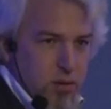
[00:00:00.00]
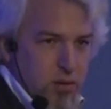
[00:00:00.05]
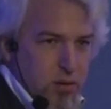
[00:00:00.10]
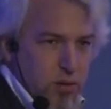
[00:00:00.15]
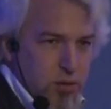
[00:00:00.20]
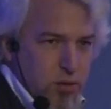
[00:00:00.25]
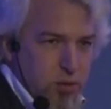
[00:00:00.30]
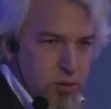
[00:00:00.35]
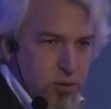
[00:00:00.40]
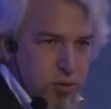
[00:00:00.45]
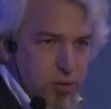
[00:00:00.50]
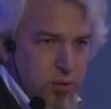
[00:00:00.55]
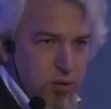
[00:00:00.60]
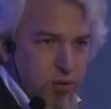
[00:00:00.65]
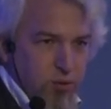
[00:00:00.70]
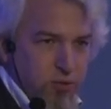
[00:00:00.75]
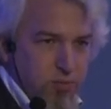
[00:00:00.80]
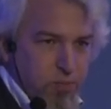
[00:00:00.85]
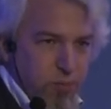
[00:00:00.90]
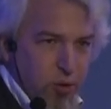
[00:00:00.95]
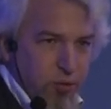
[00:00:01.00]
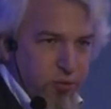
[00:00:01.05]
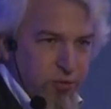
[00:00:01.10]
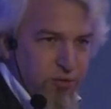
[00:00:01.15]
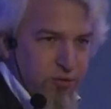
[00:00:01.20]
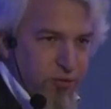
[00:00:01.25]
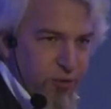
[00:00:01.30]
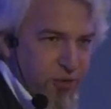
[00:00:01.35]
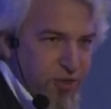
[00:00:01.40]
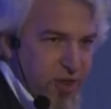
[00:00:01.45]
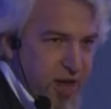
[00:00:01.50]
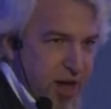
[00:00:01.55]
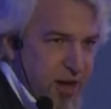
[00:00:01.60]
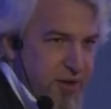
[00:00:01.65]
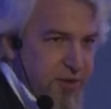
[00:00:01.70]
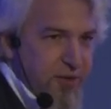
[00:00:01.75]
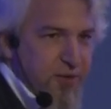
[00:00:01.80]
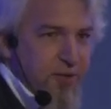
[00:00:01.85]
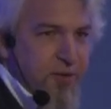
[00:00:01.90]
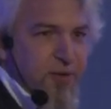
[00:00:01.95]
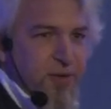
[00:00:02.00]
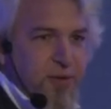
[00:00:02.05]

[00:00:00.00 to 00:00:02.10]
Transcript: you shouldn't use post for that,